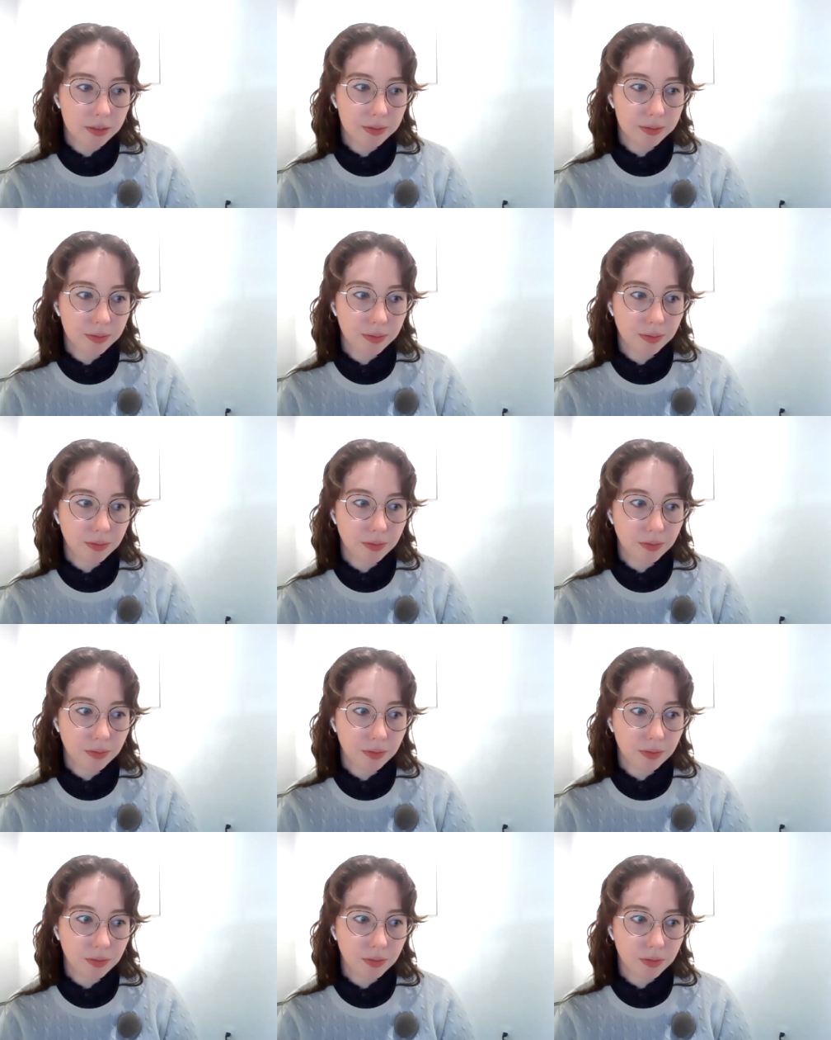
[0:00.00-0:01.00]
You bring with
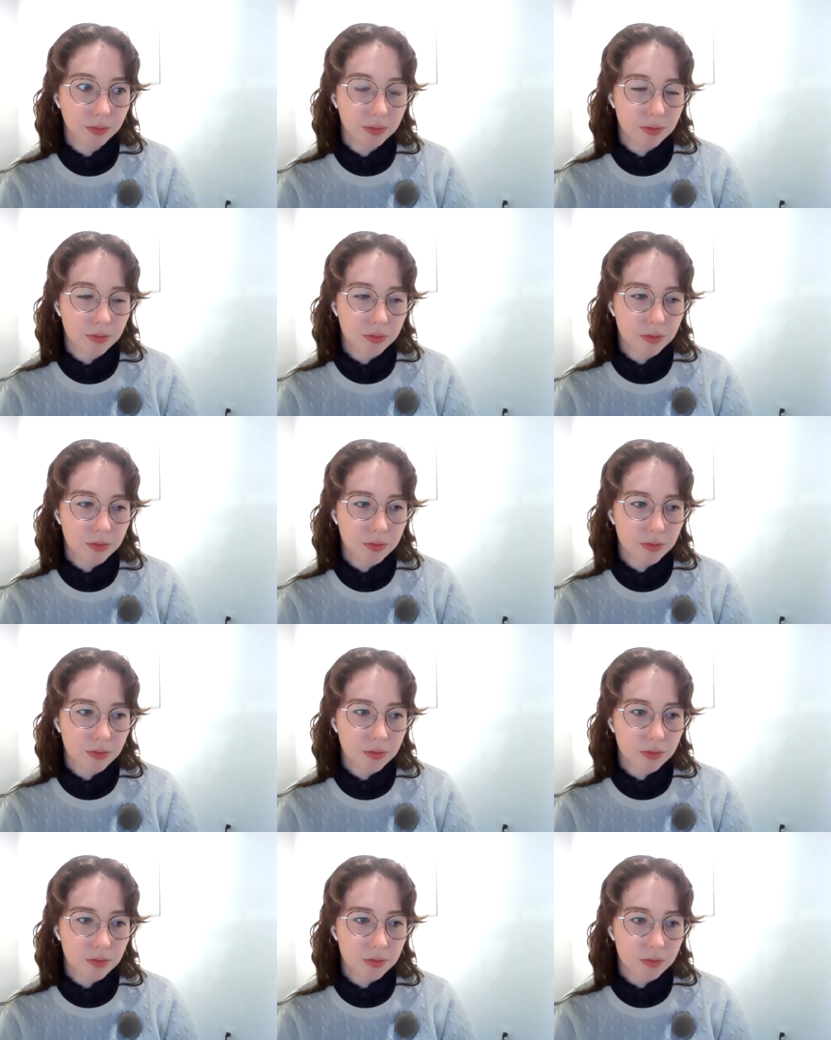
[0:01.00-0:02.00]
this whole
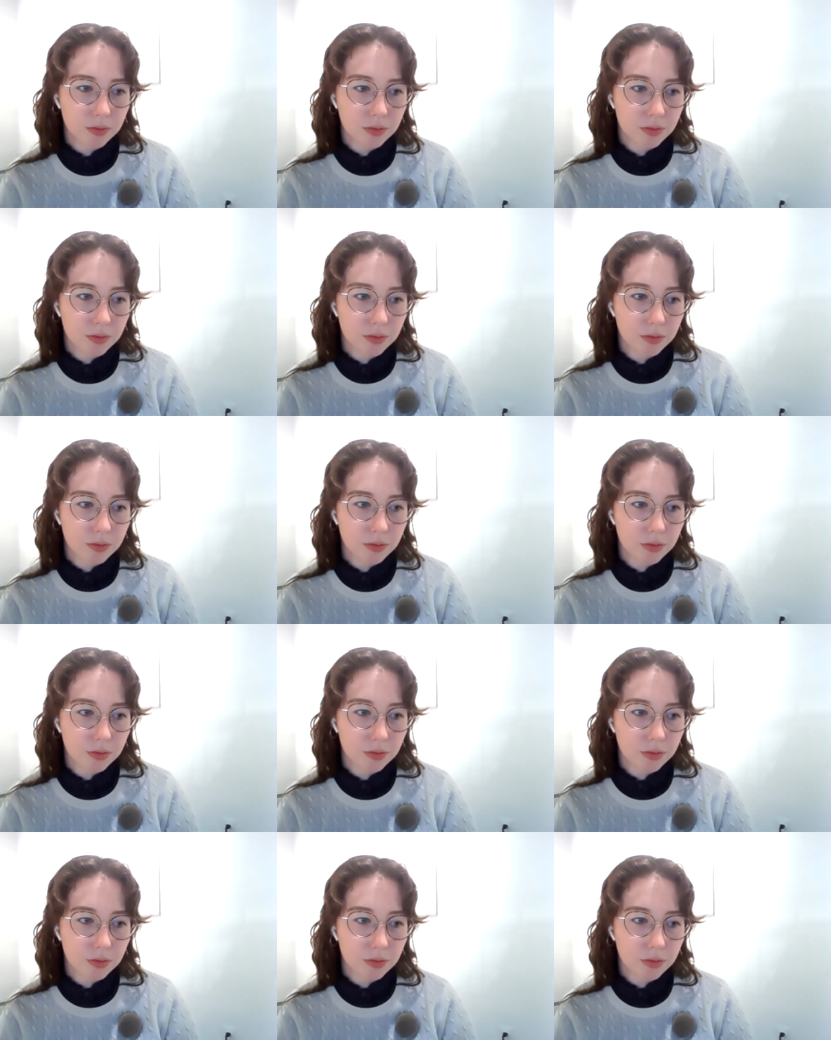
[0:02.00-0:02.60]
aesthetic of the